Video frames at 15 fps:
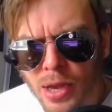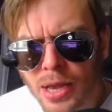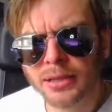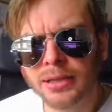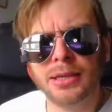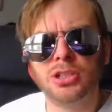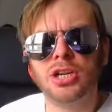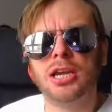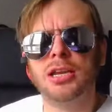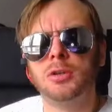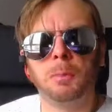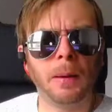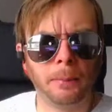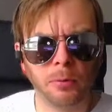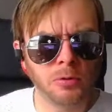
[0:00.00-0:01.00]
to change
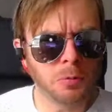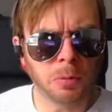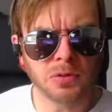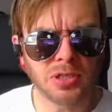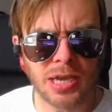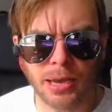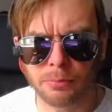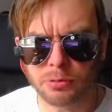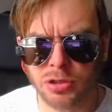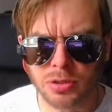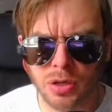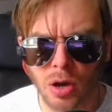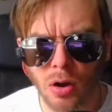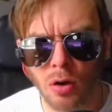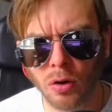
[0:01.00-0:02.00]
people's
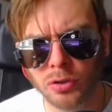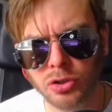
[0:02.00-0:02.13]
perception on